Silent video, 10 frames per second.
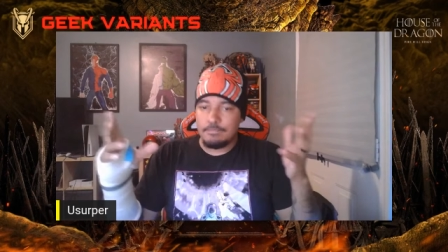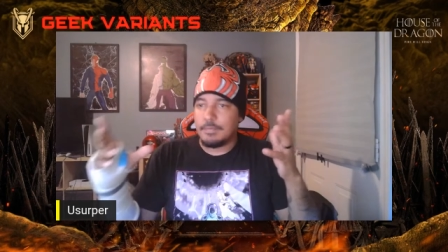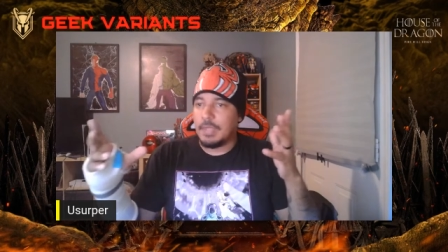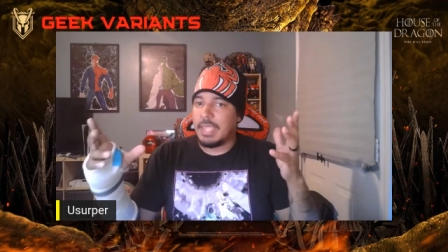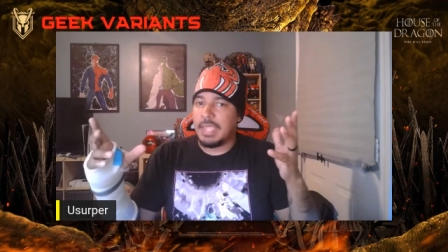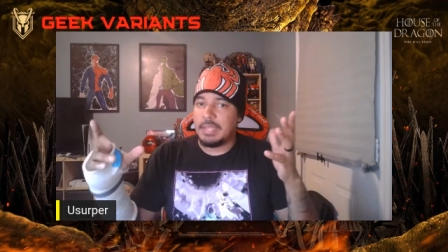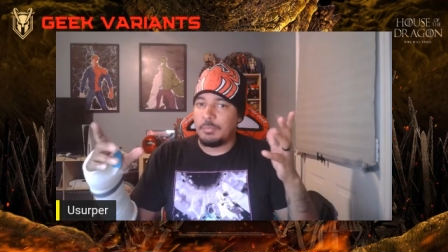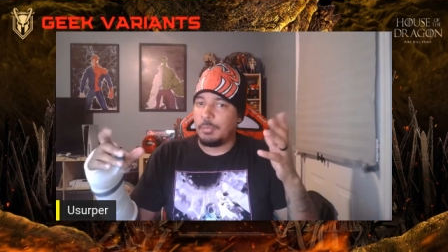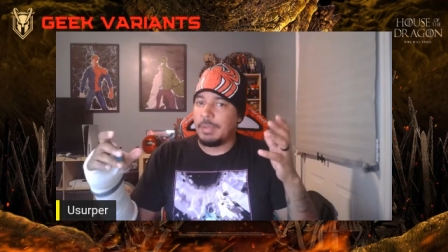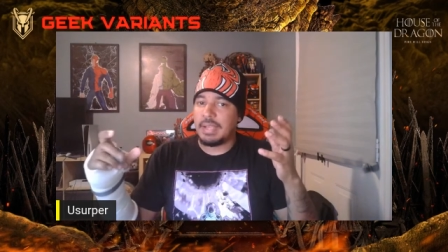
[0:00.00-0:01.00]
again,
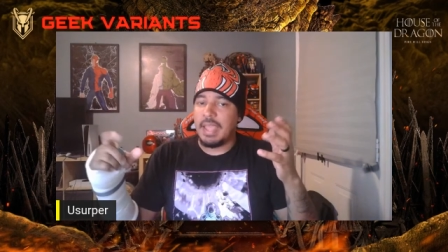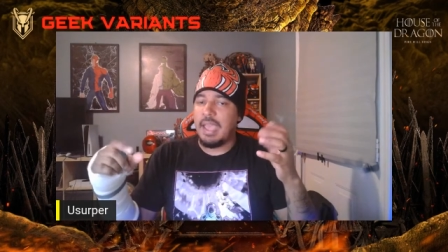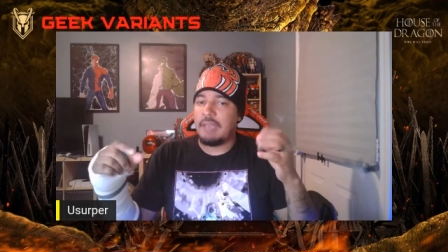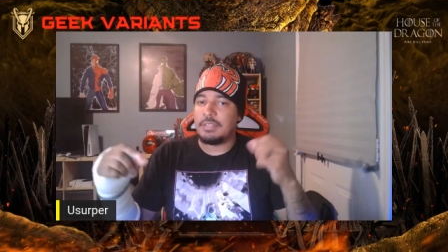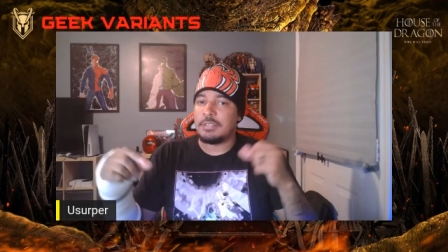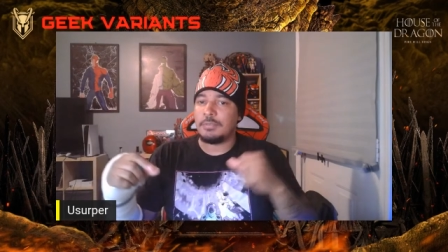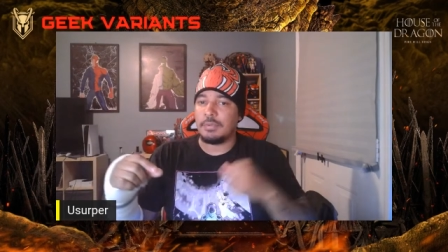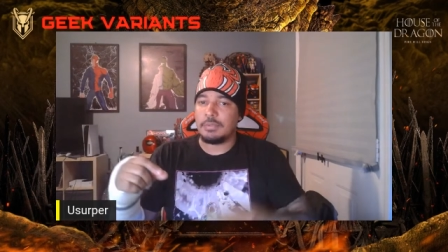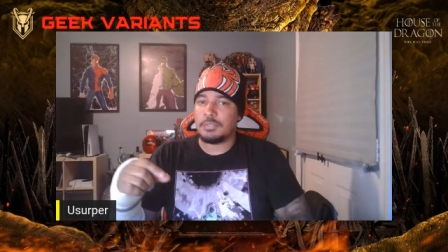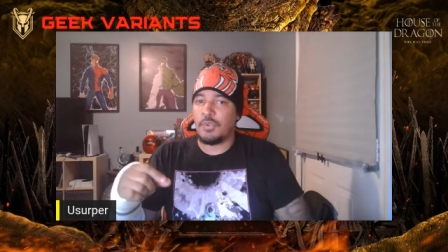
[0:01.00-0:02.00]
we're about to have this
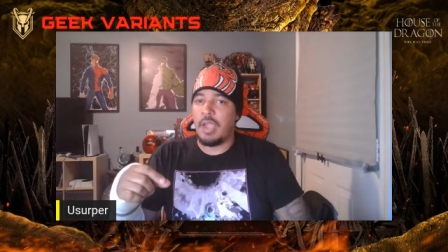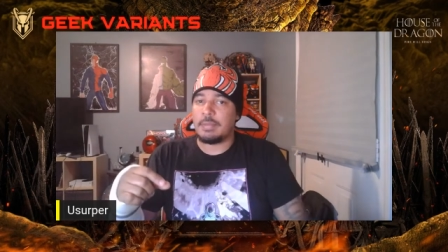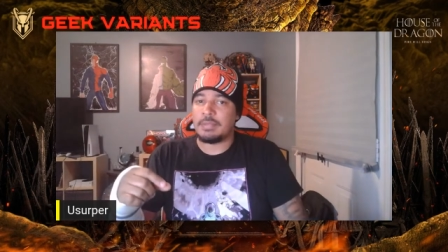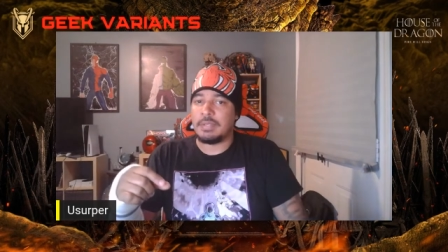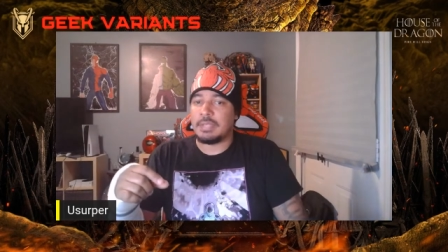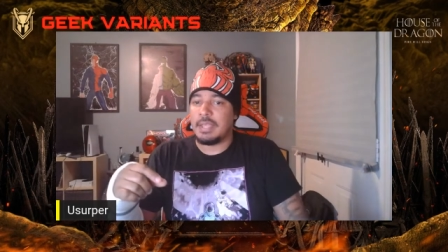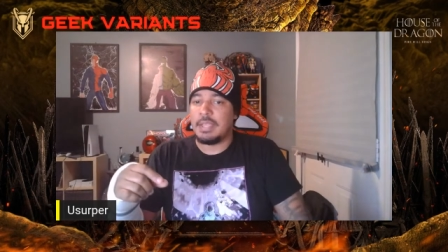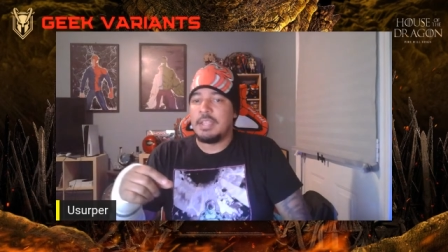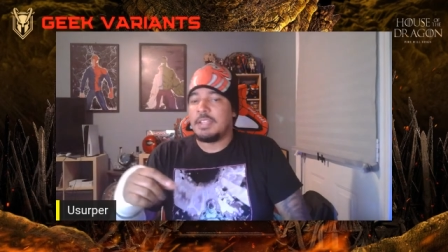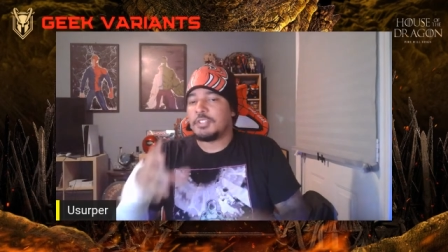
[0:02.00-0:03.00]
scrap so that.
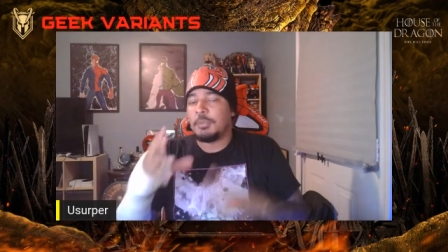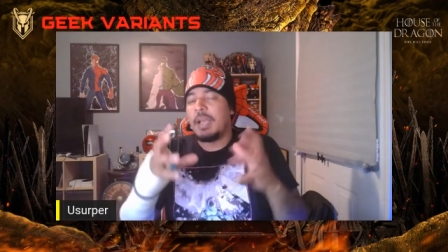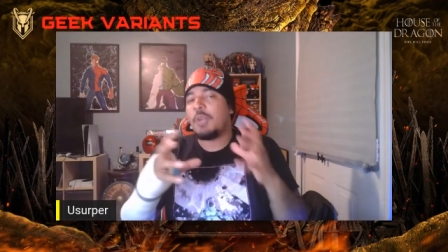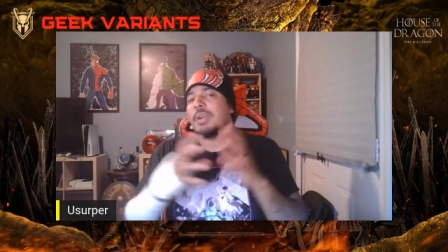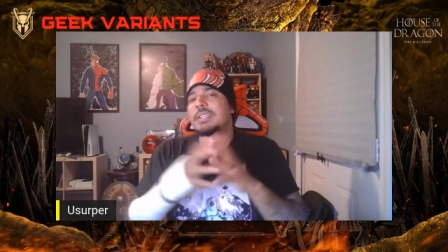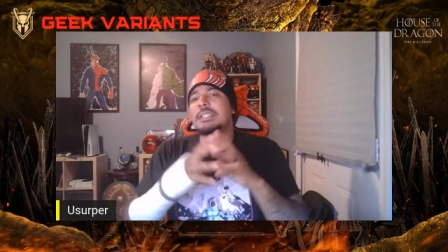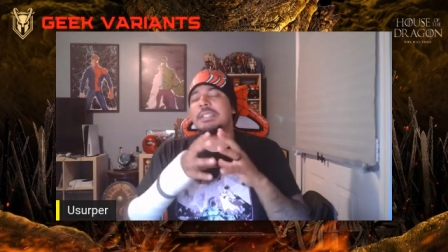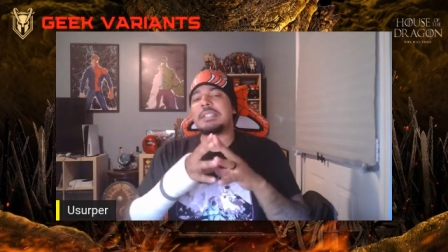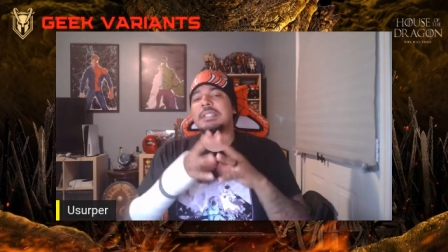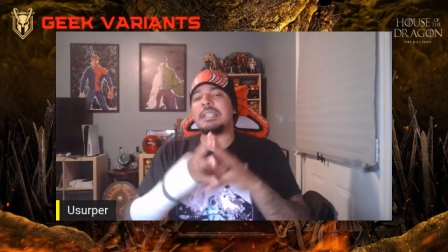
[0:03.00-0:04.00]
So my question
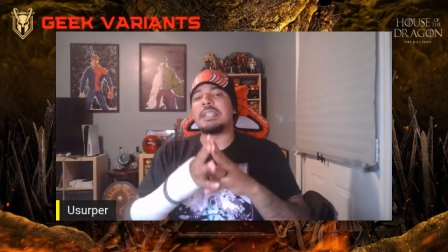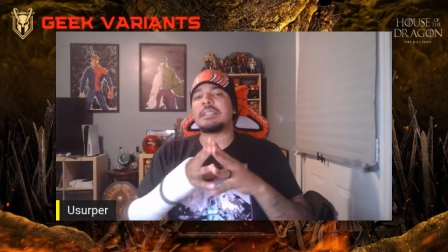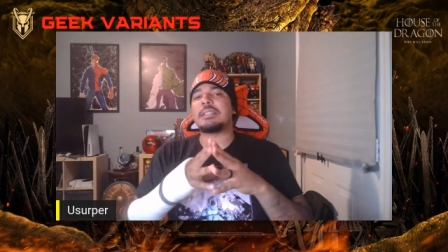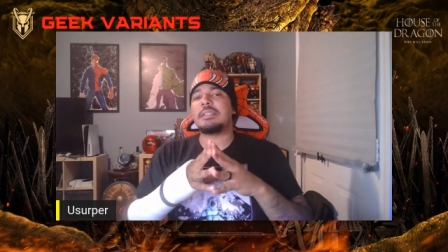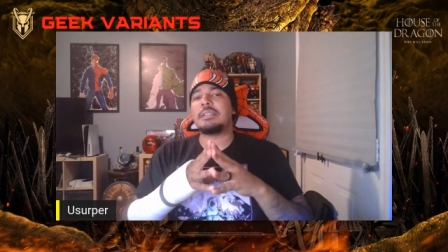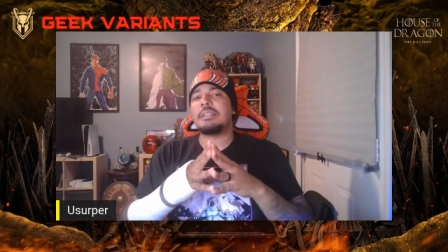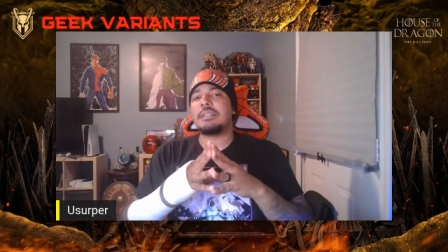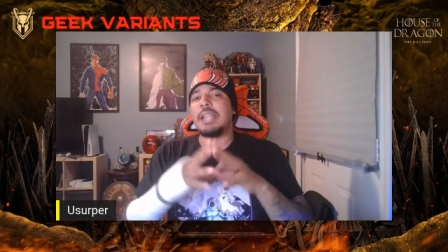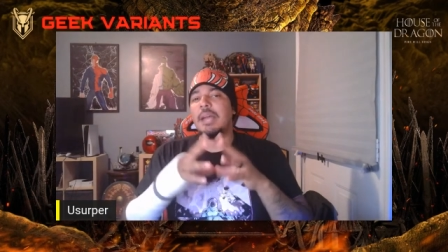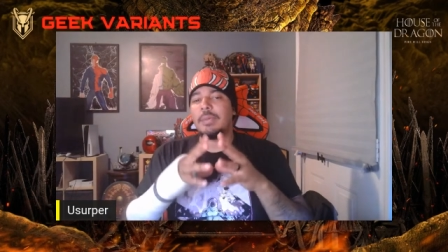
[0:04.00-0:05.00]
is this,
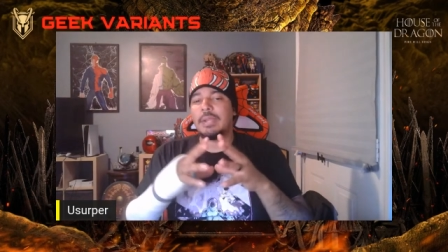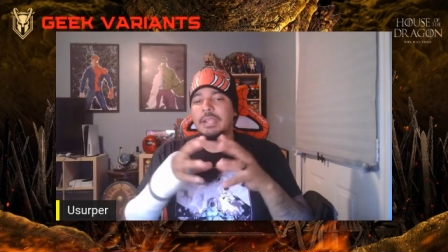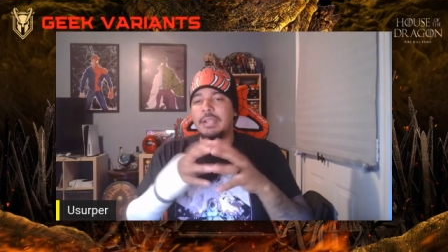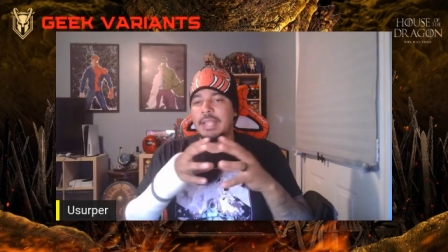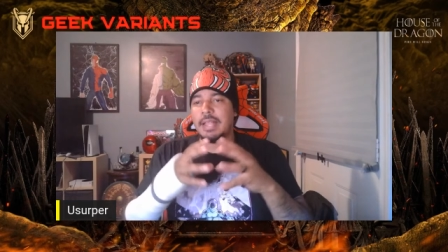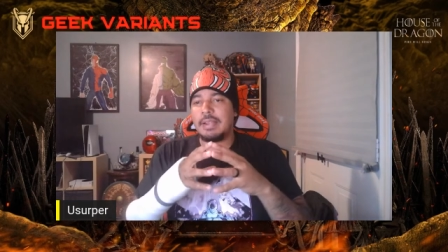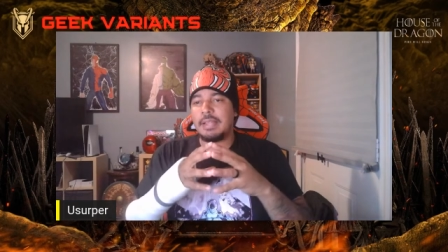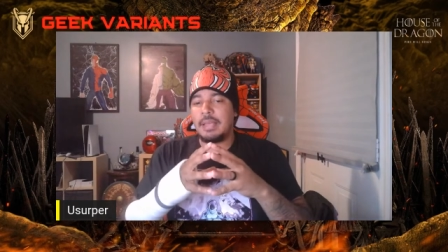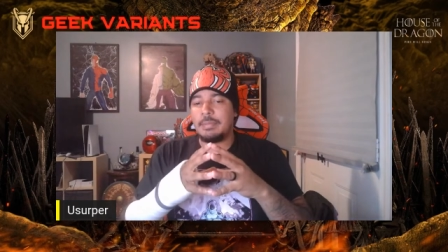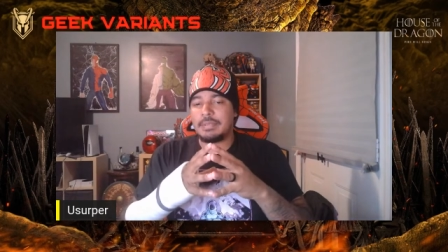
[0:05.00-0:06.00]
and I want to hear it down in the
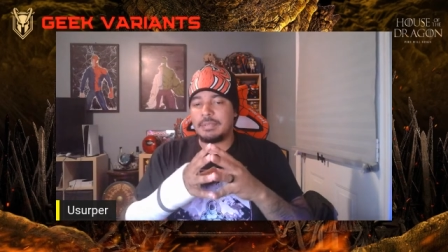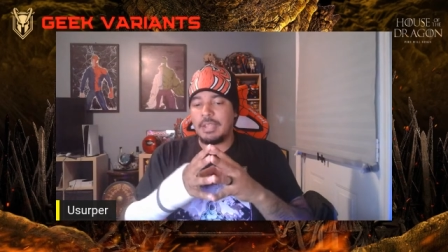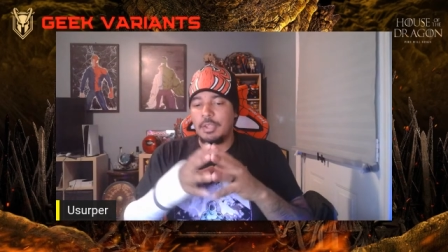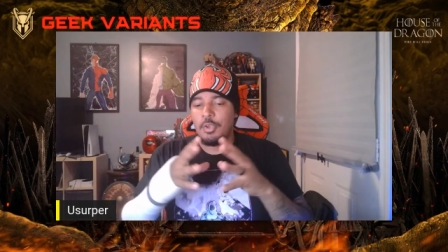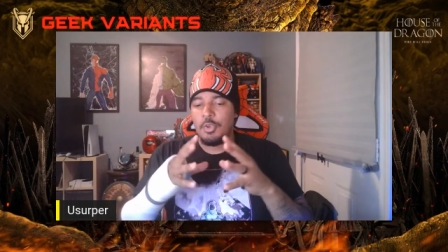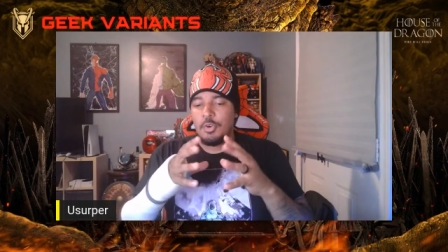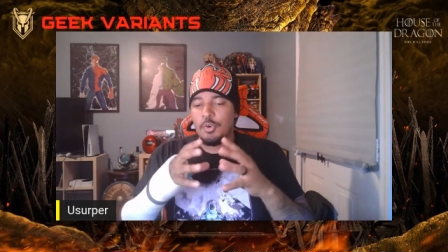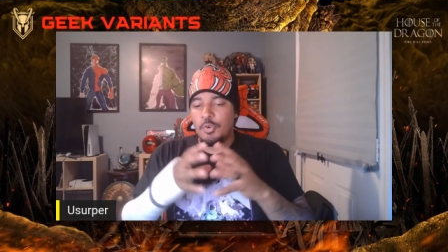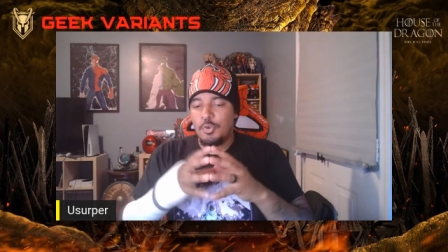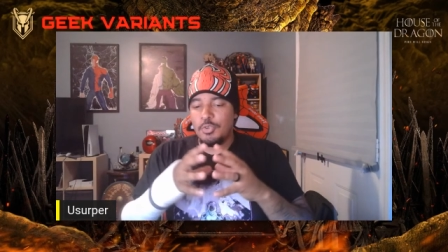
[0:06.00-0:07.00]
comments of that.
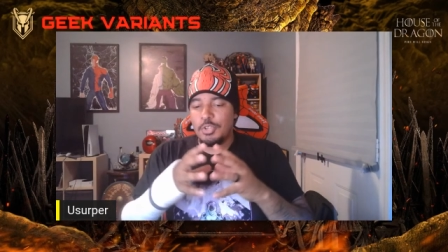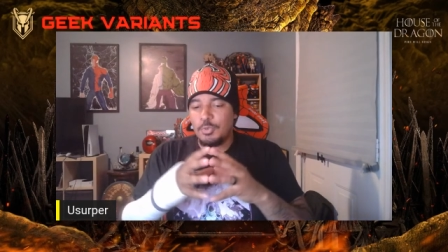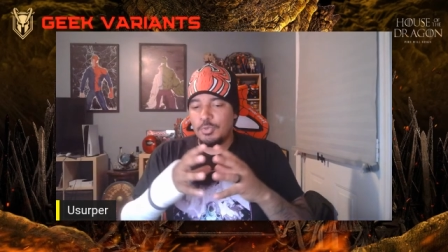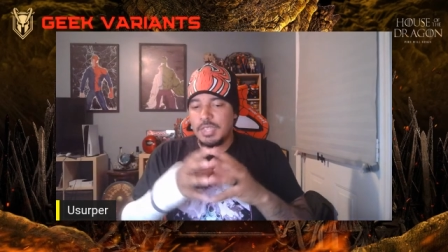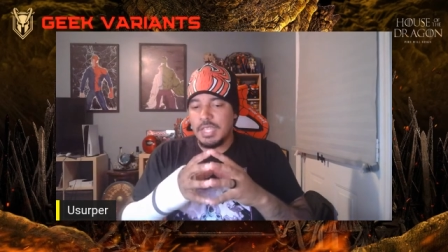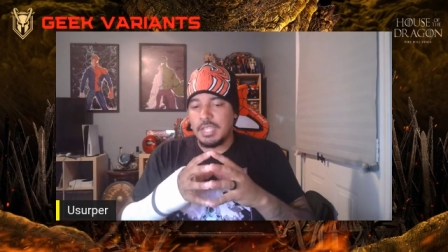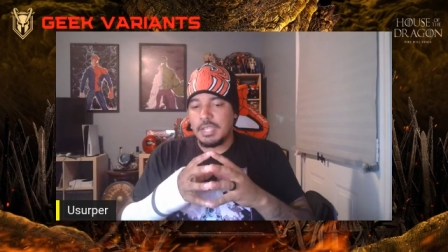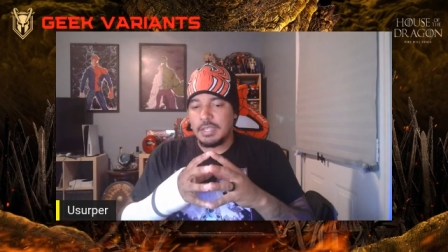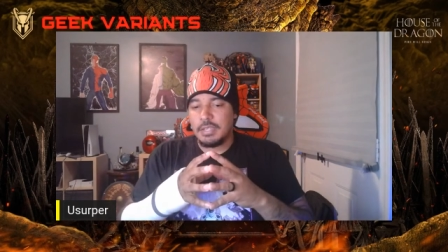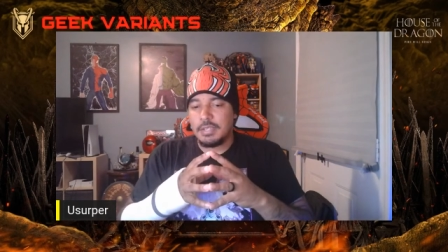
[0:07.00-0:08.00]
Who do you
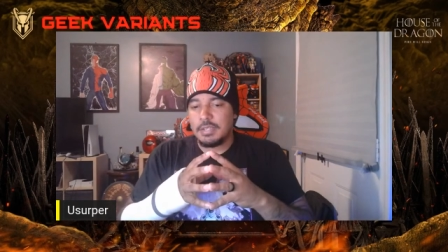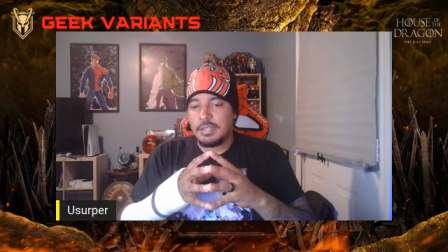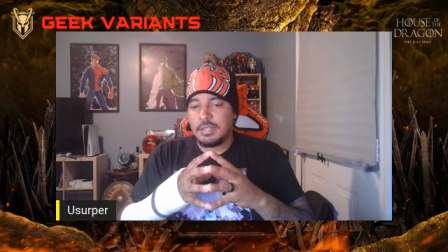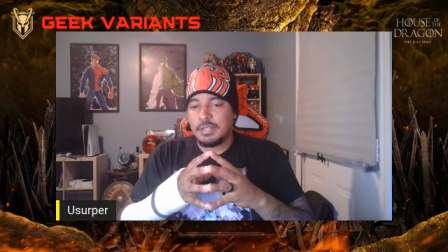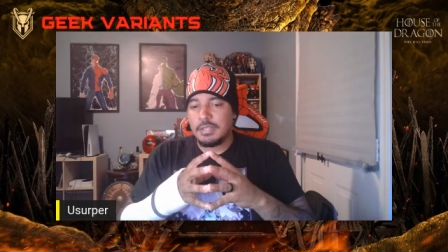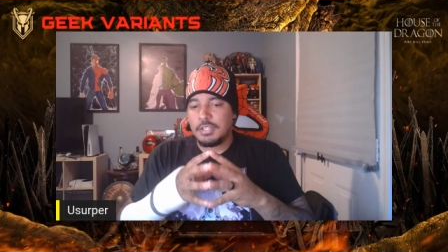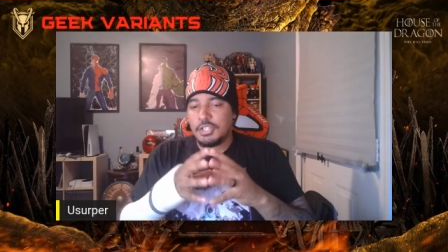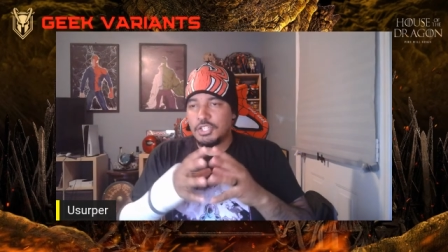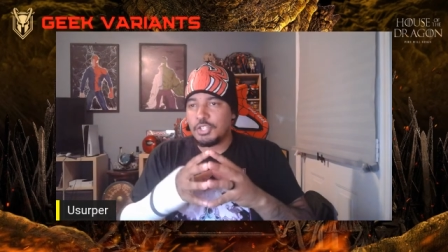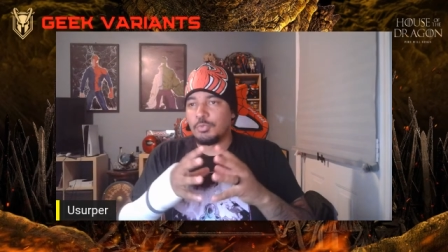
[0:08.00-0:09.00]
think
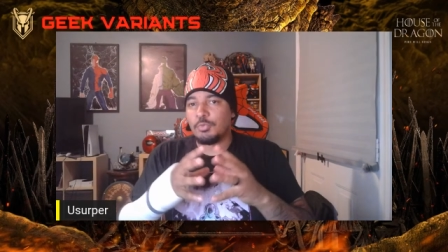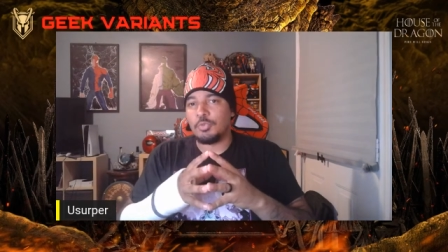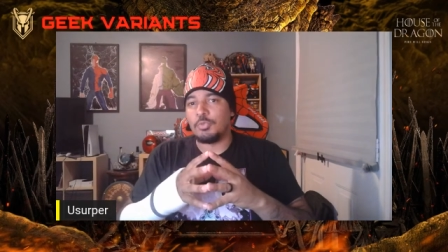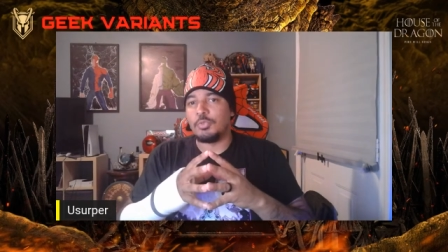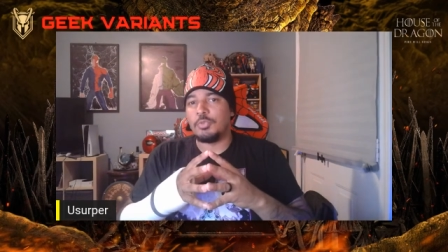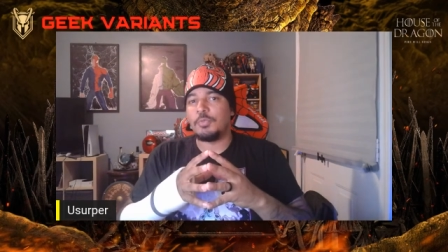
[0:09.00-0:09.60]
should rule?